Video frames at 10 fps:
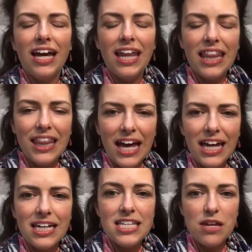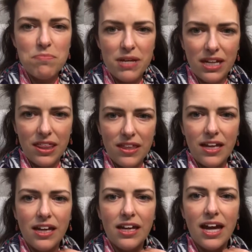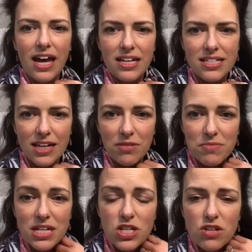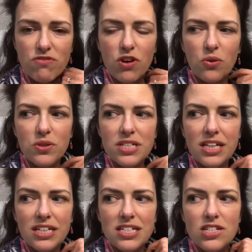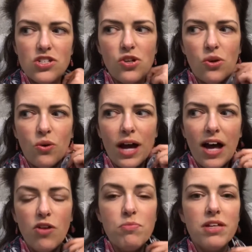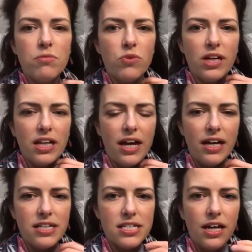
that is a big thing as I'm teaching folks, is to help them realize